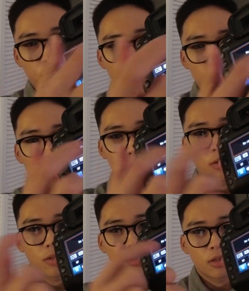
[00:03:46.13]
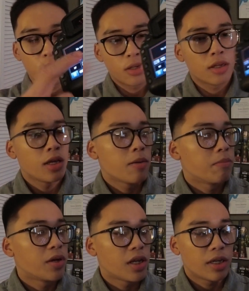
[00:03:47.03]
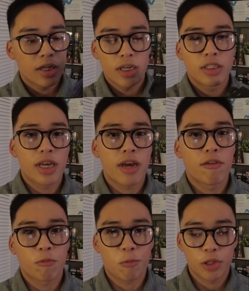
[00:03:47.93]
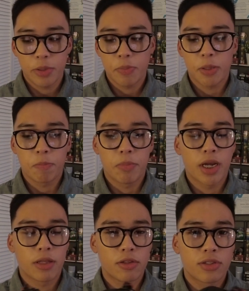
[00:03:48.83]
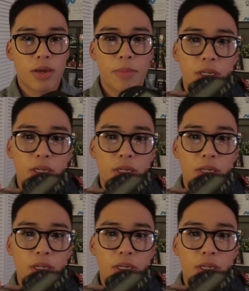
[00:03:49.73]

screen, but it does have really big buttons that